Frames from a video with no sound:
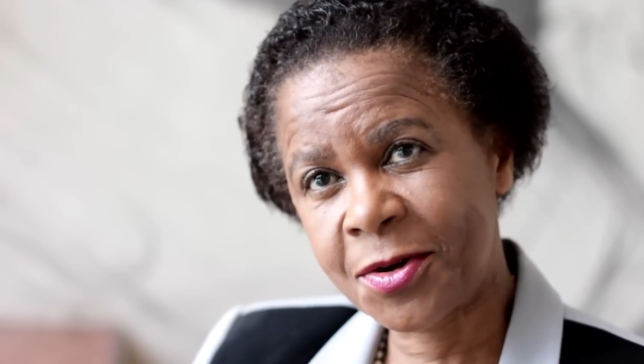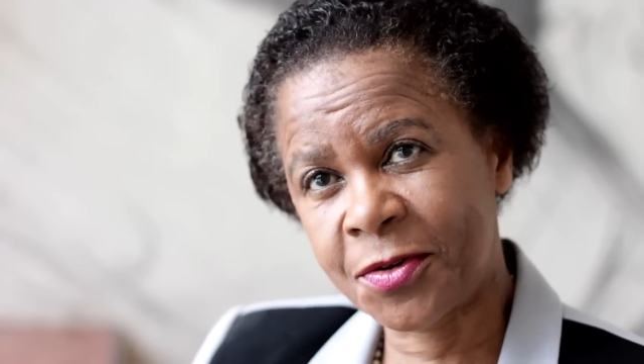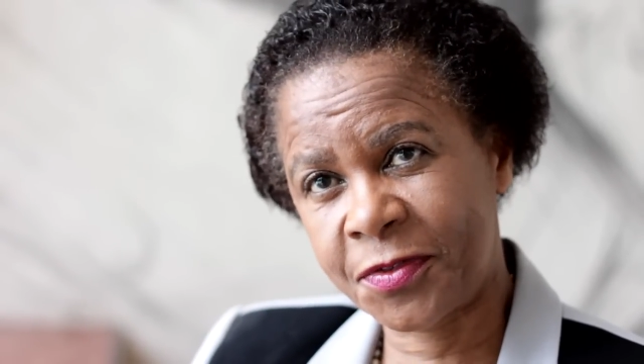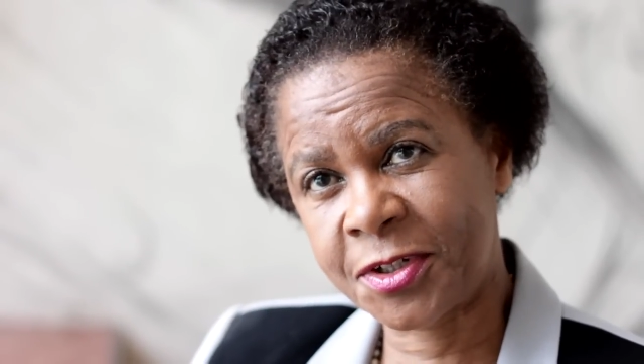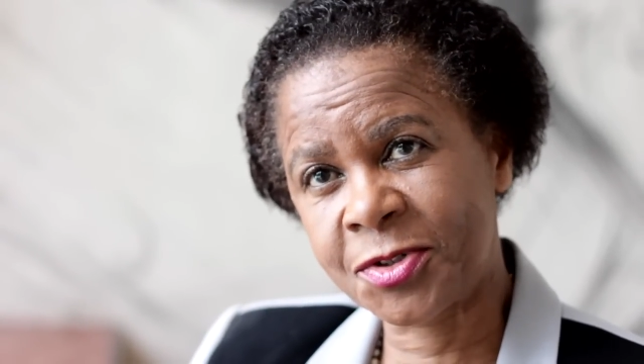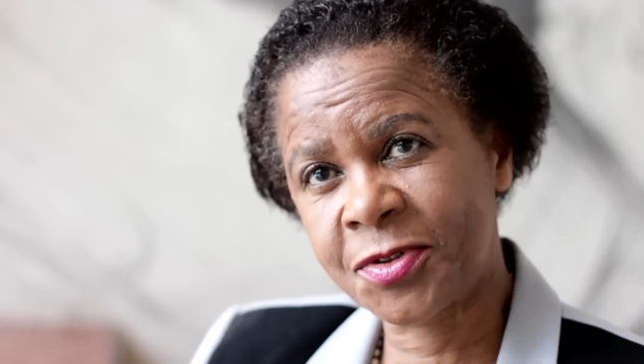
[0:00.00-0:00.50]

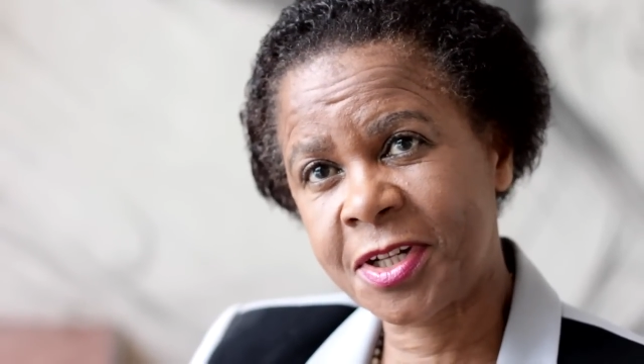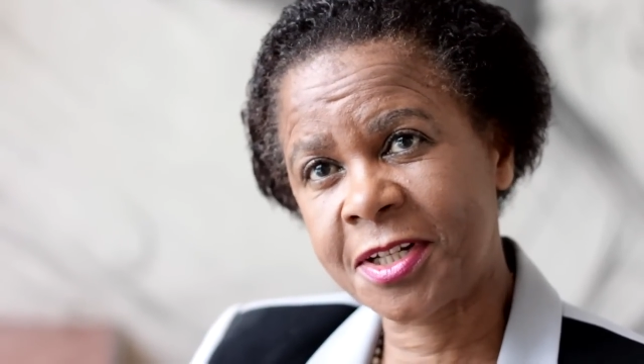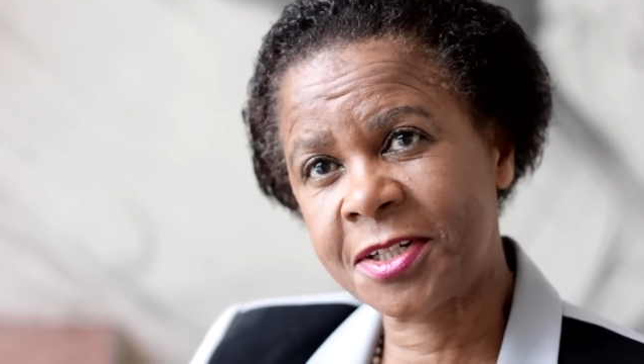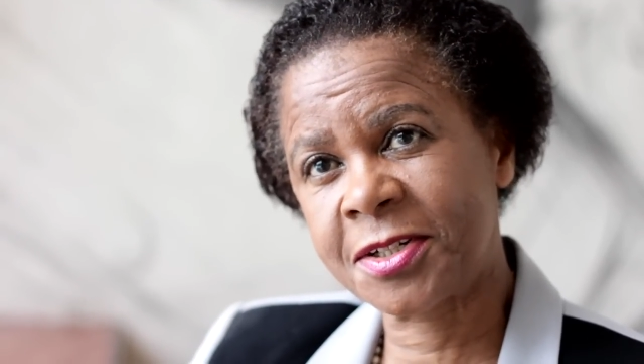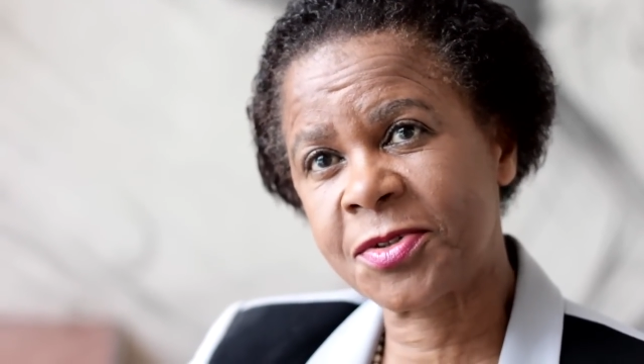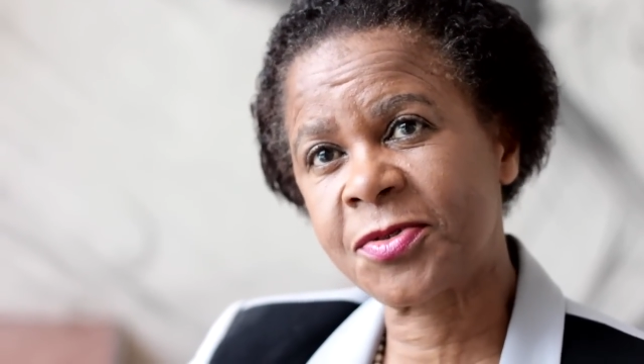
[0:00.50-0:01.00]
of
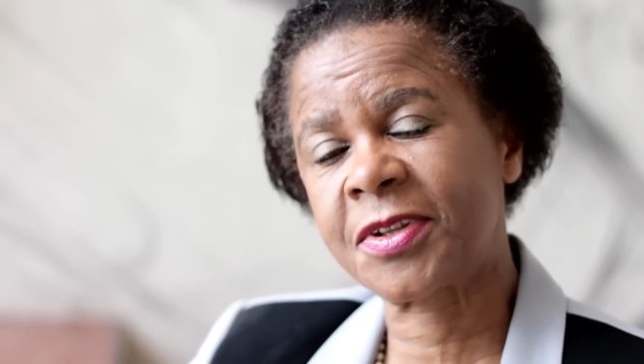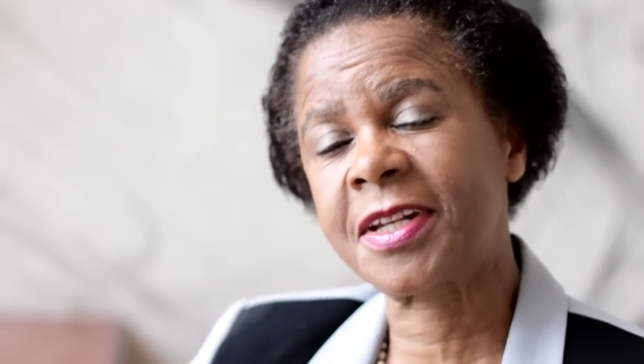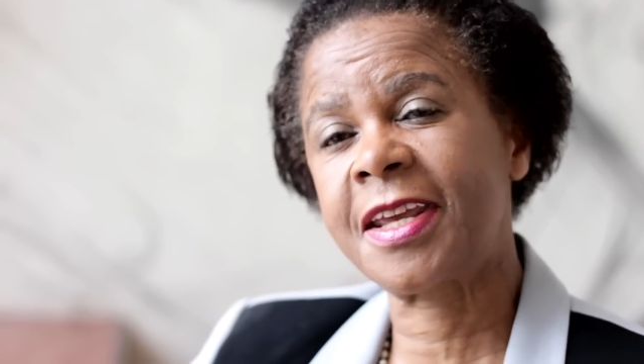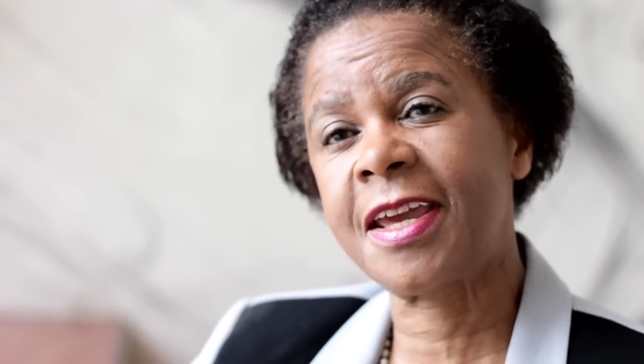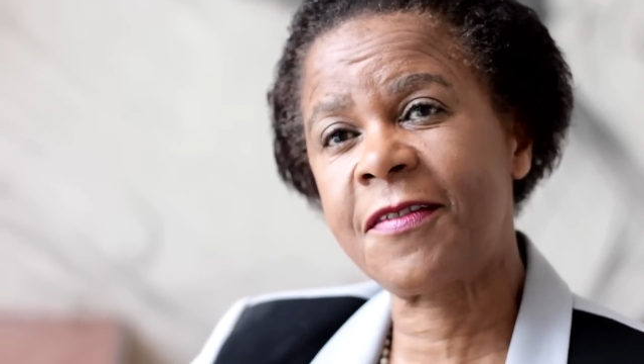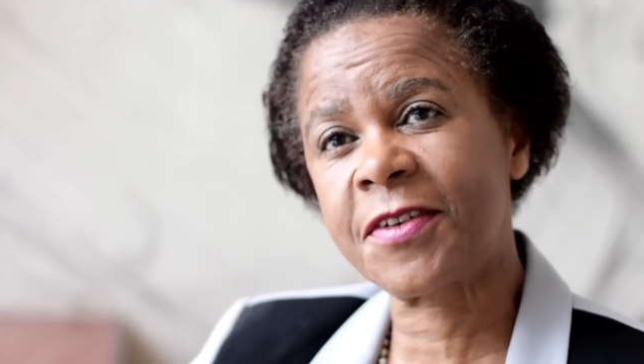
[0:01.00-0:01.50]
education so that
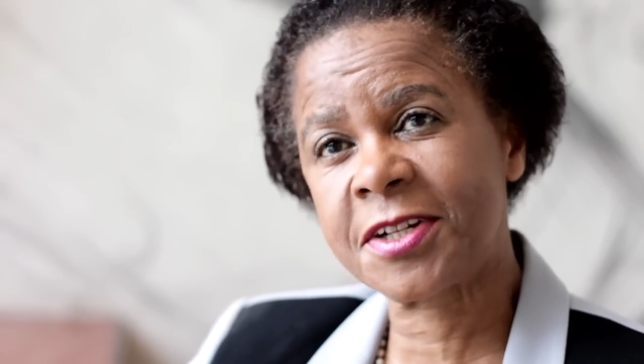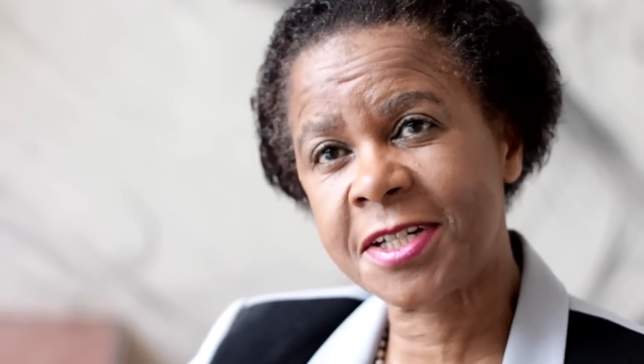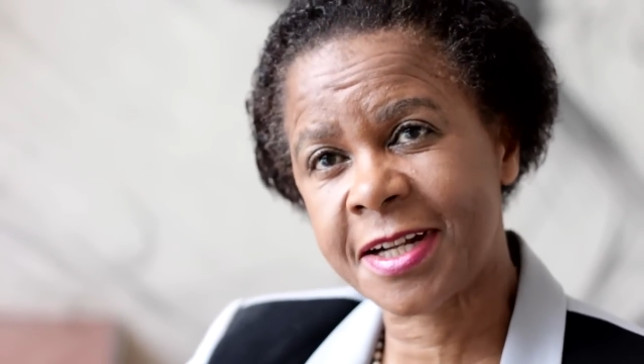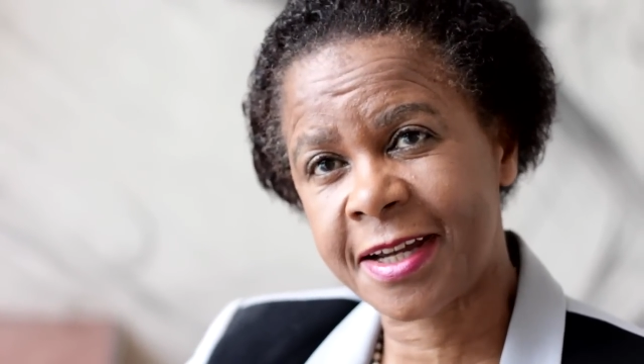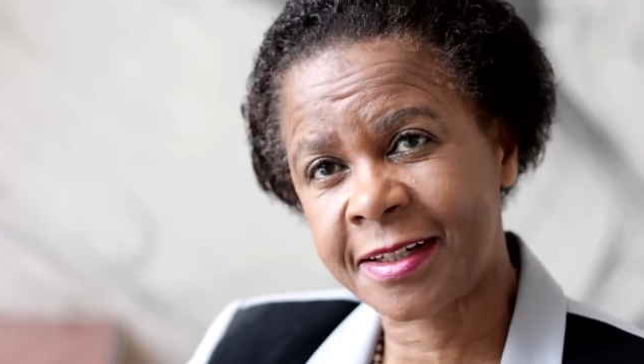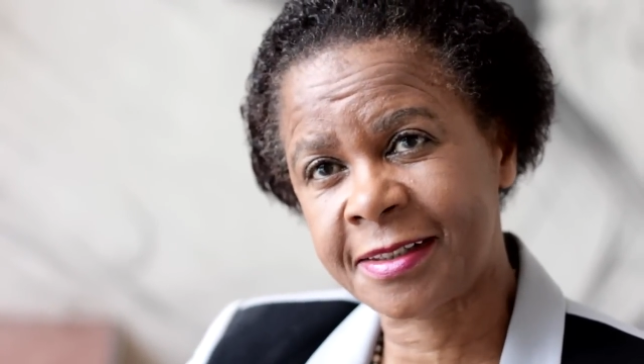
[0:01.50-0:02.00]
every
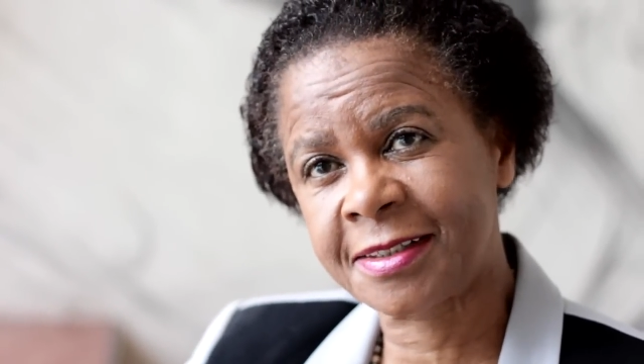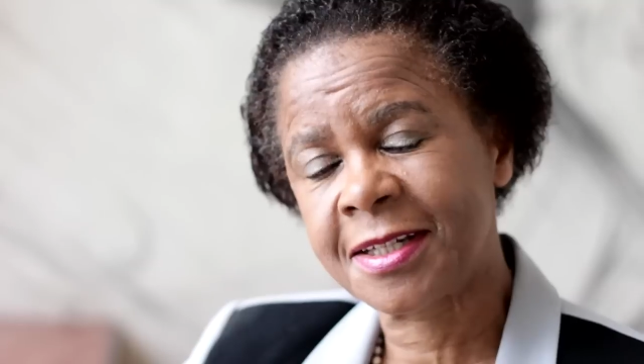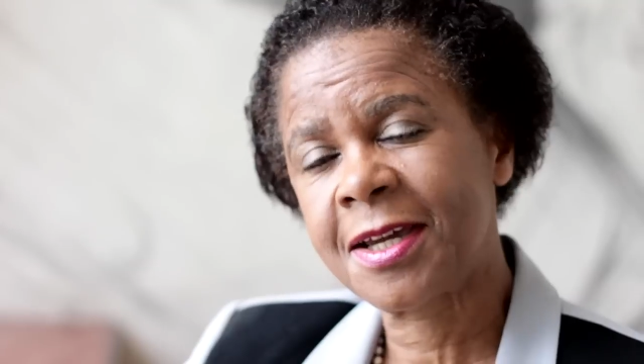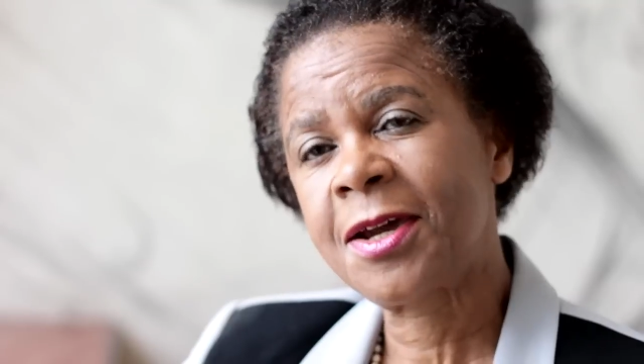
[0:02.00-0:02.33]
child